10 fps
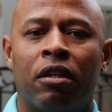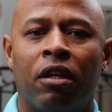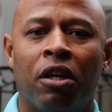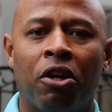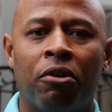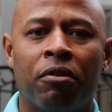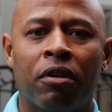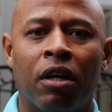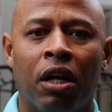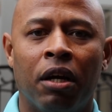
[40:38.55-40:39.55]
You know,
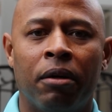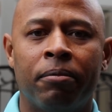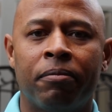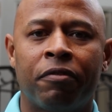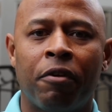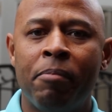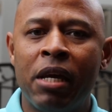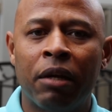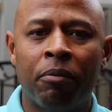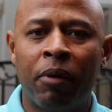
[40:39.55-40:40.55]
um, for
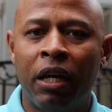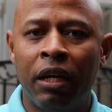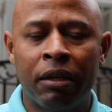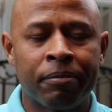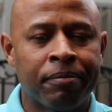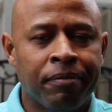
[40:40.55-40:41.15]
me it would be